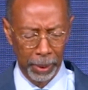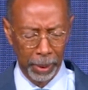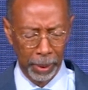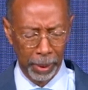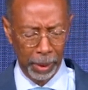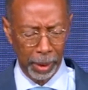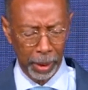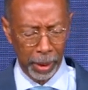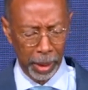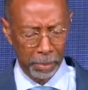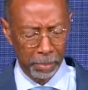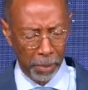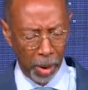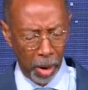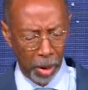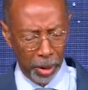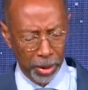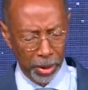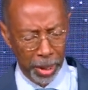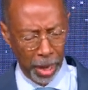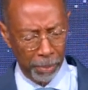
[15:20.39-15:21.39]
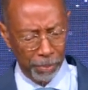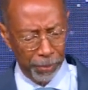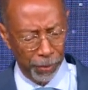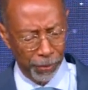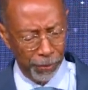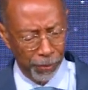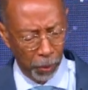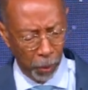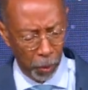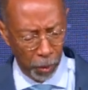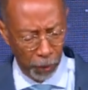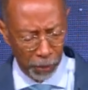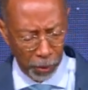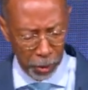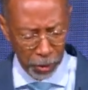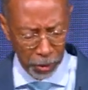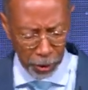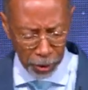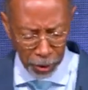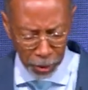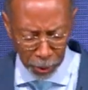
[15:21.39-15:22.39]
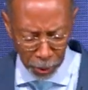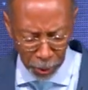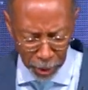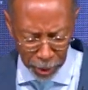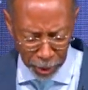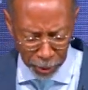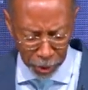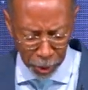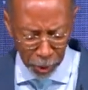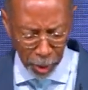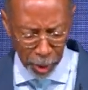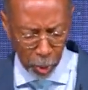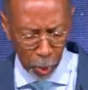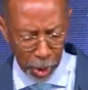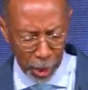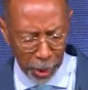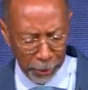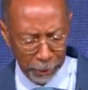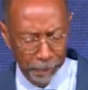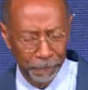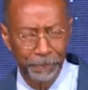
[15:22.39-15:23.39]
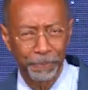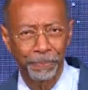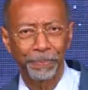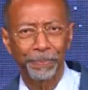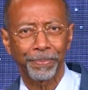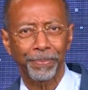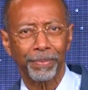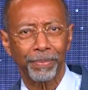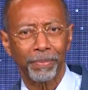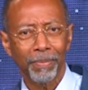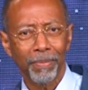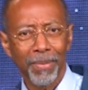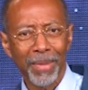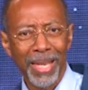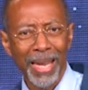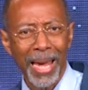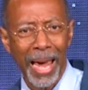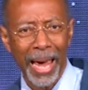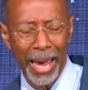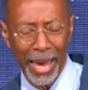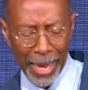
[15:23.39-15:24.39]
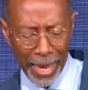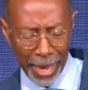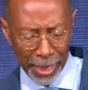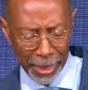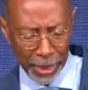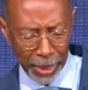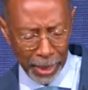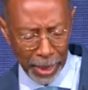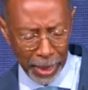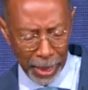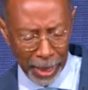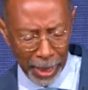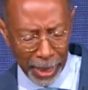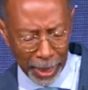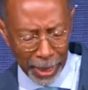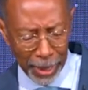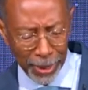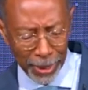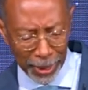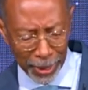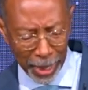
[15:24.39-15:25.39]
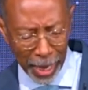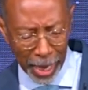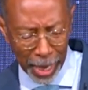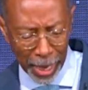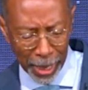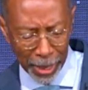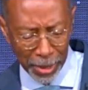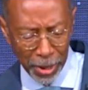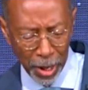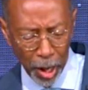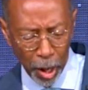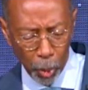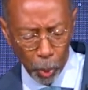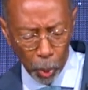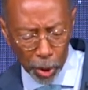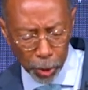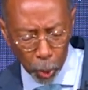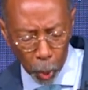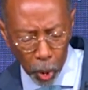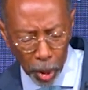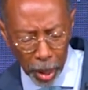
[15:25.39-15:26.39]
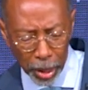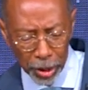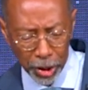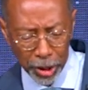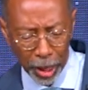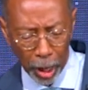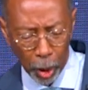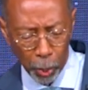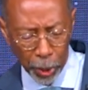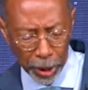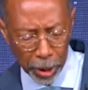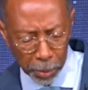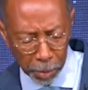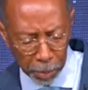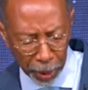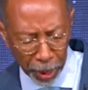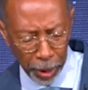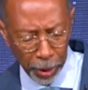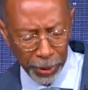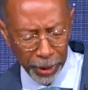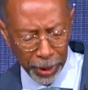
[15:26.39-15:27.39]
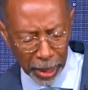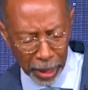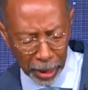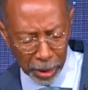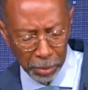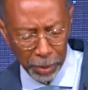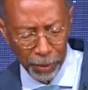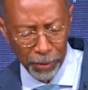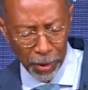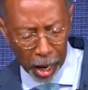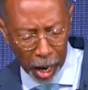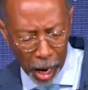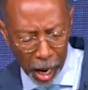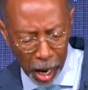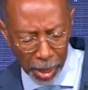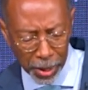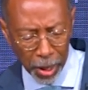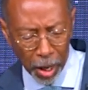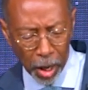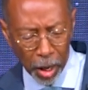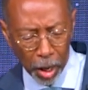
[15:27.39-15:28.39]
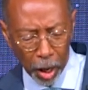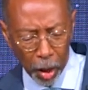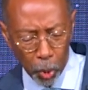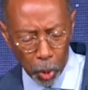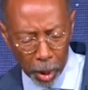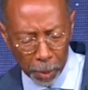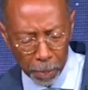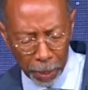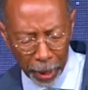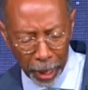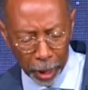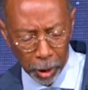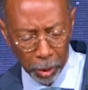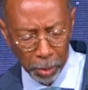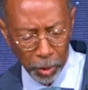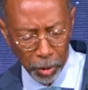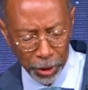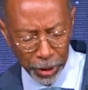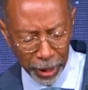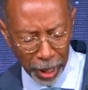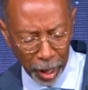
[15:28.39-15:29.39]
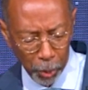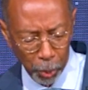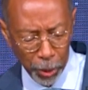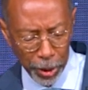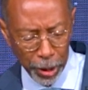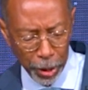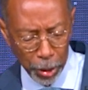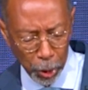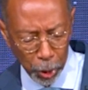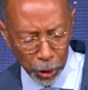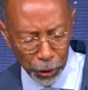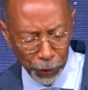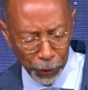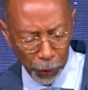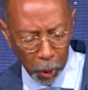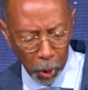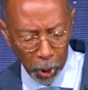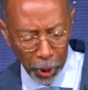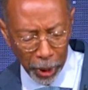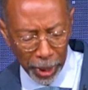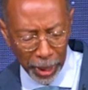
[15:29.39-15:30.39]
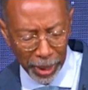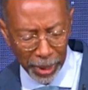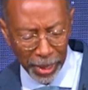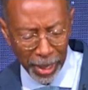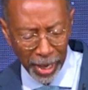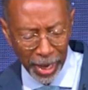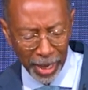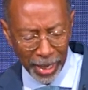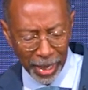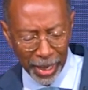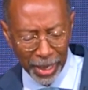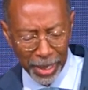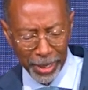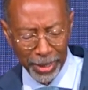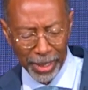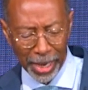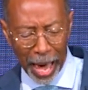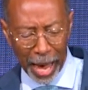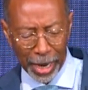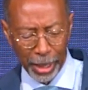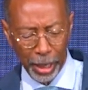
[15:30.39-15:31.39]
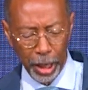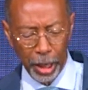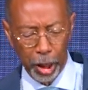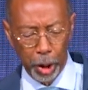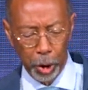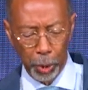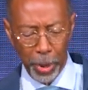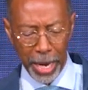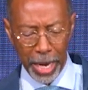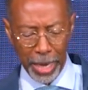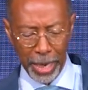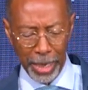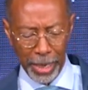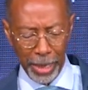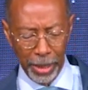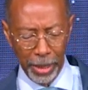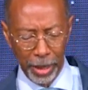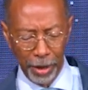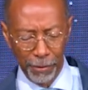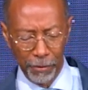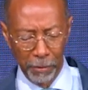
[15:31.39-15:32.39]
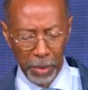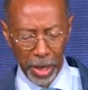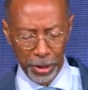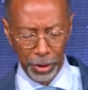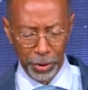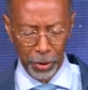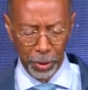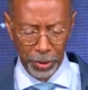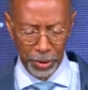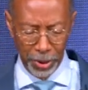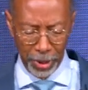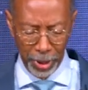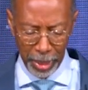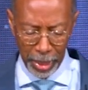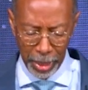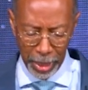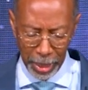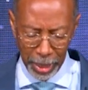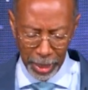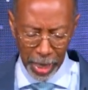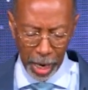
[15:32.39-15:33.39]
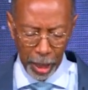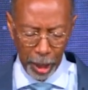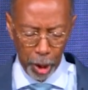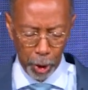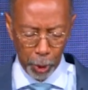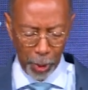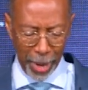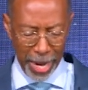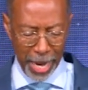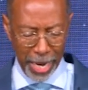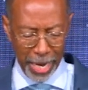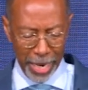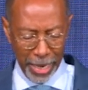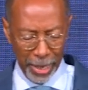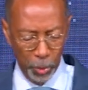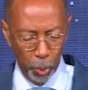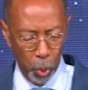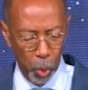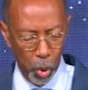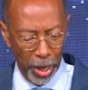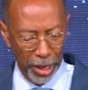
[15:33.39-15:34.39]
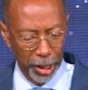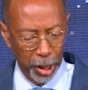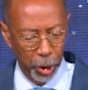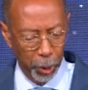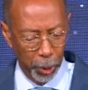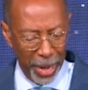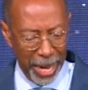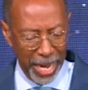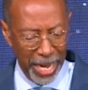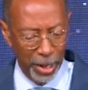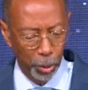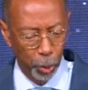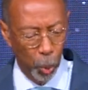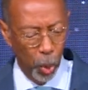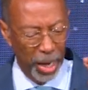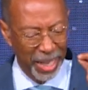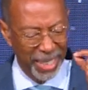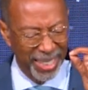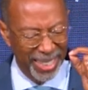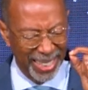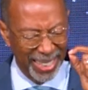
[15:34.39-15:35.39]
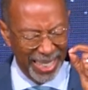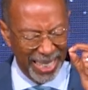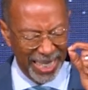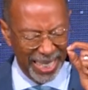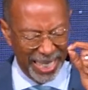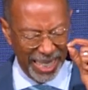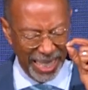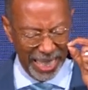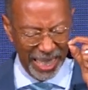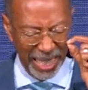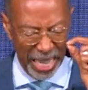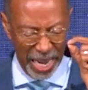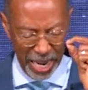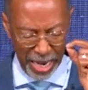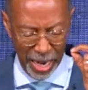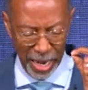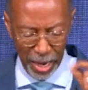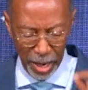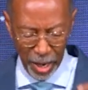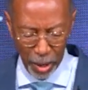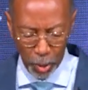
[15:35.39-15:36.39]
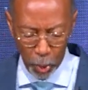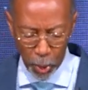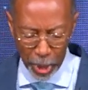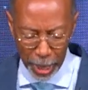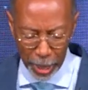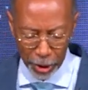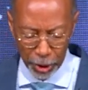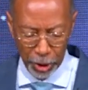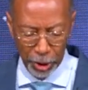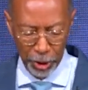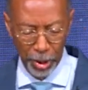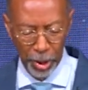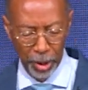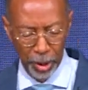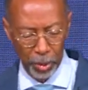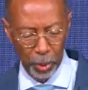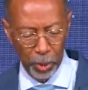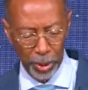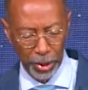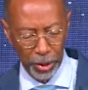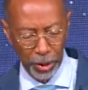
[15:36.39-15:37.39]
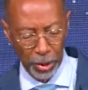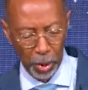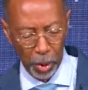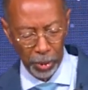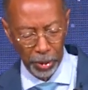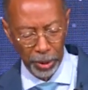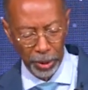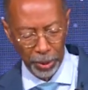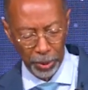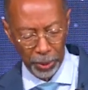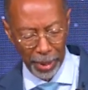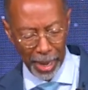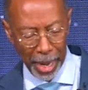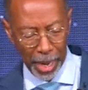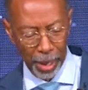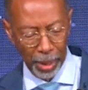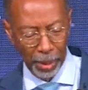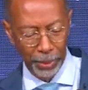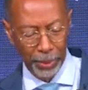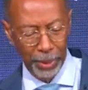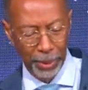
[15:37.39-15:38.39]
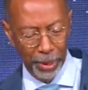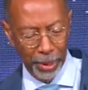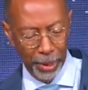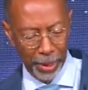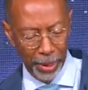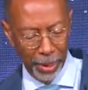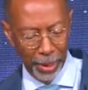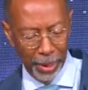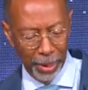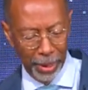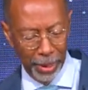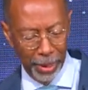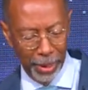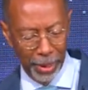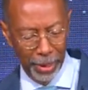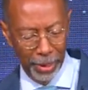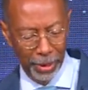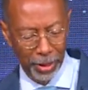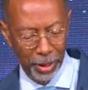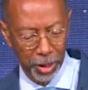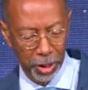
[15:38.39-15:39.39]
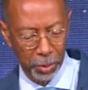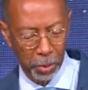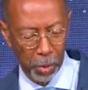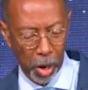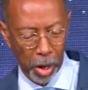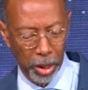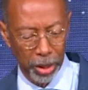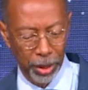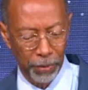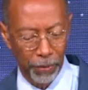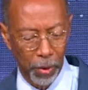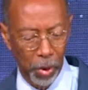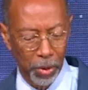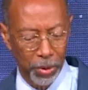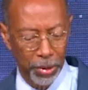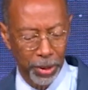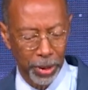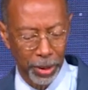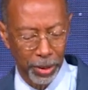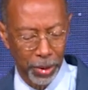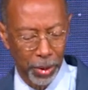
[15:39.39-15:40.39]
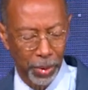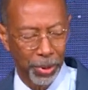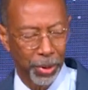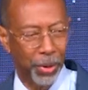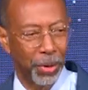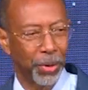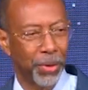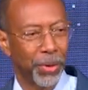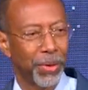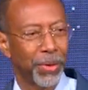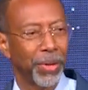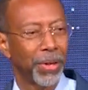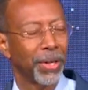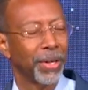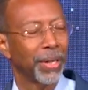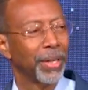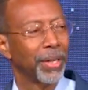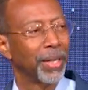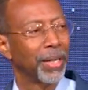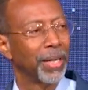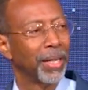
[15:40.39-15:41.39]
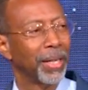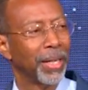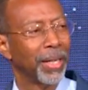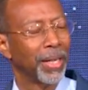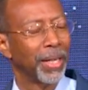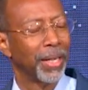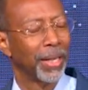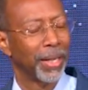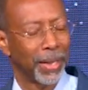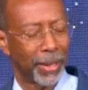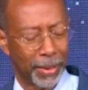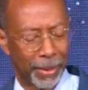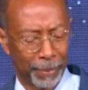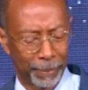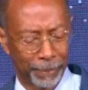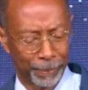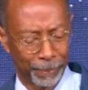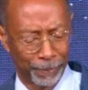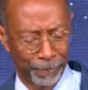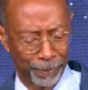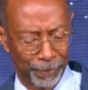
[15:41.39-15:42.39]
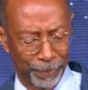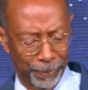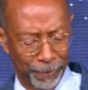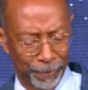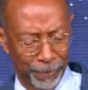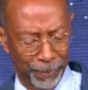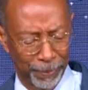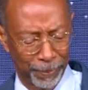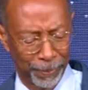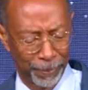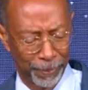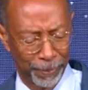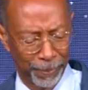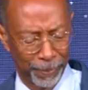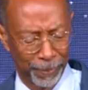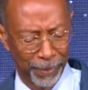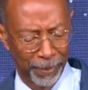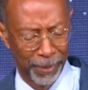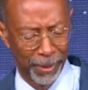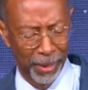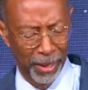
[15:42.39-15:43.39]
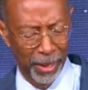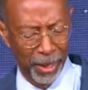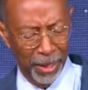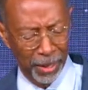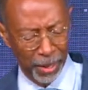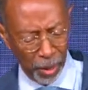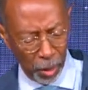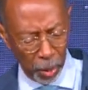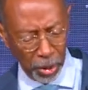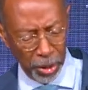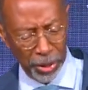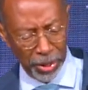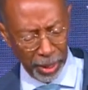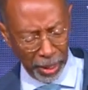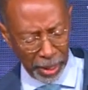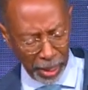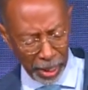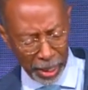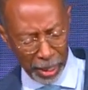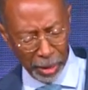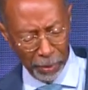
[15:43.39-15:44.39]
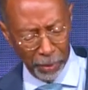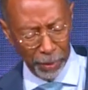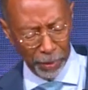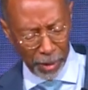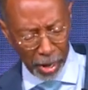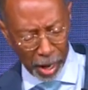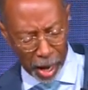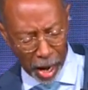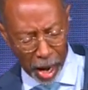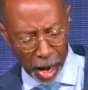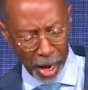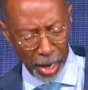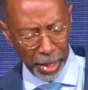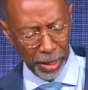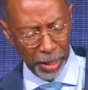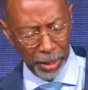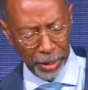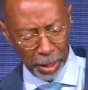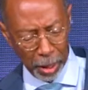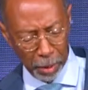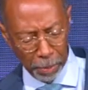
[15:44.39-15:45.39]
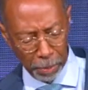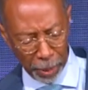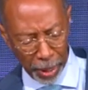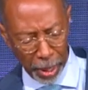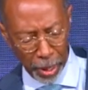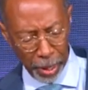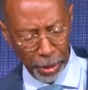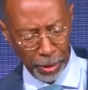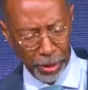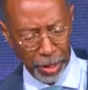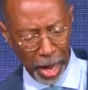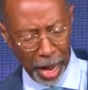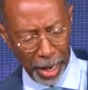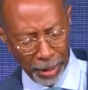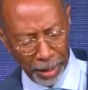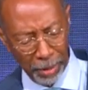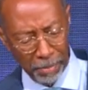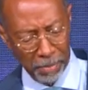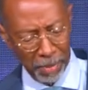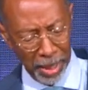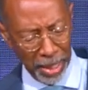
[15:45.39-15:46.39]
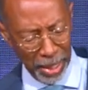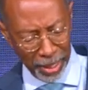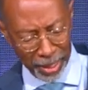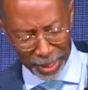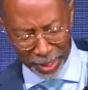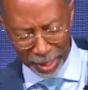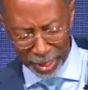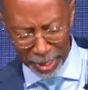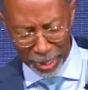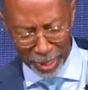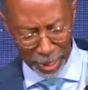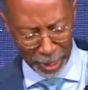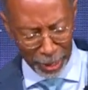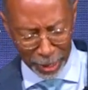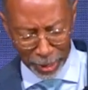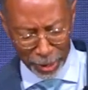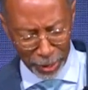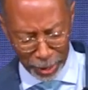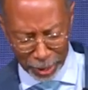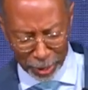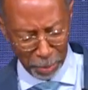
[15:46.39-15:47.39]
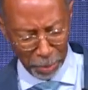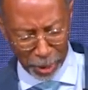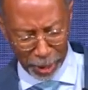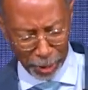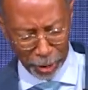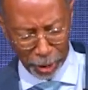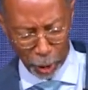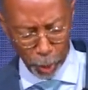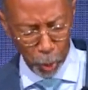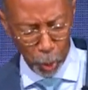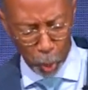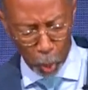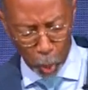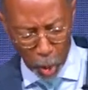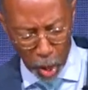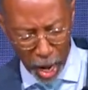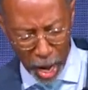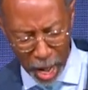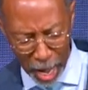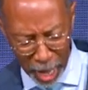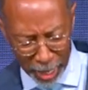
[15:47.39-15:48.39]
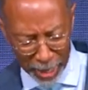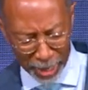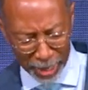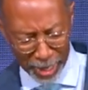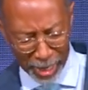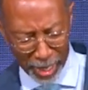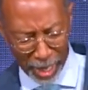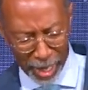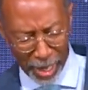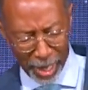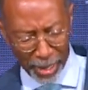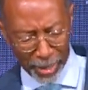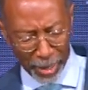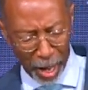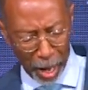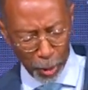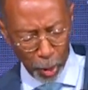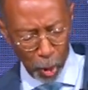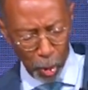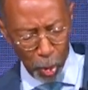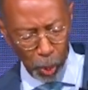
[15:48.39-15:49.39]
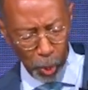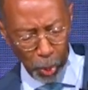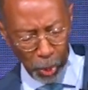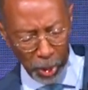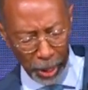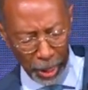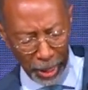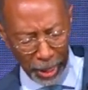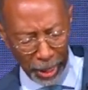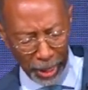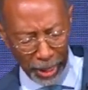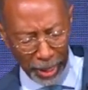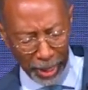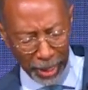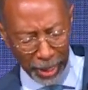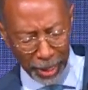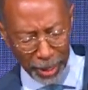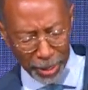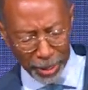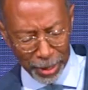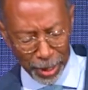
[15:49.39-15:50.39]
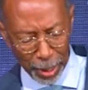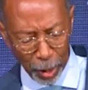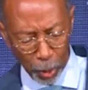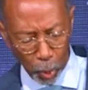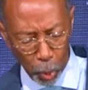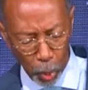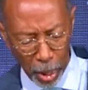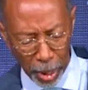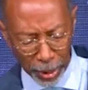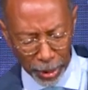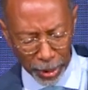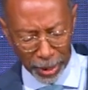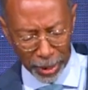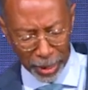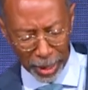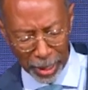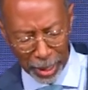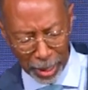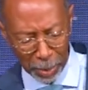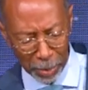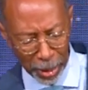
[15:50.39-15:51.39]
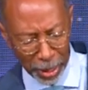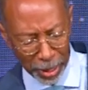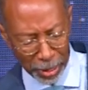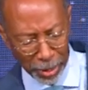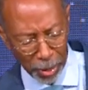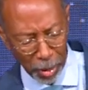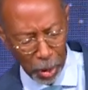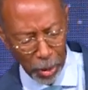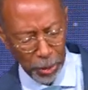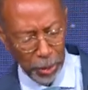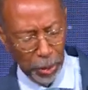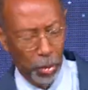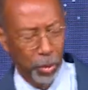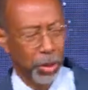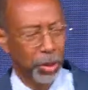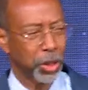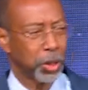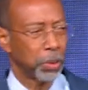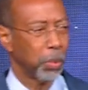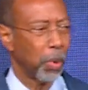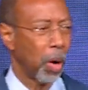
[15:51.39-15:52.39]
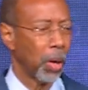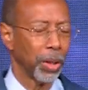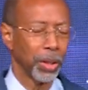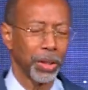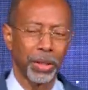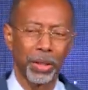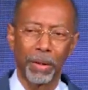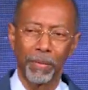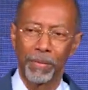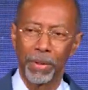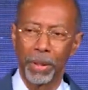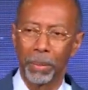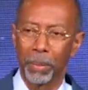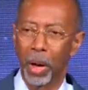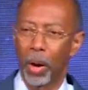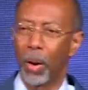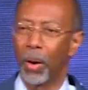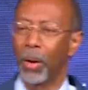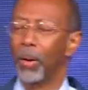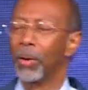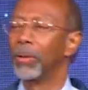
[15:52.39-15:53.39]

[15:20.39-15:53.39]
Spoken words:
Look at Mark chapter 4, verses 30 and 31. And he said, with what shall we compare the kingdom of God? Or what parable shall we use for it? It is like a grain of mustard seed, one seed, which when sown on the ground is the smallest of all seeds on earth. Notice the kingdom of God is compared not to many seeds, but to one. Not only is there one seed, but it's also the smallest of them all.